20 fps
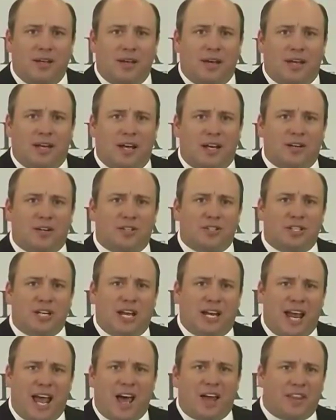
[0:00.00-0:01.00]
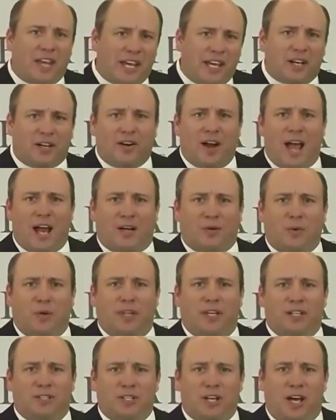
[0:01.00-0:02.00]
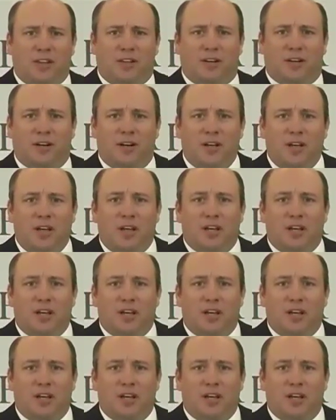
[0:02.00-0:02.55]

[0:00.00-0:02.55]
and understand how they interact with each other,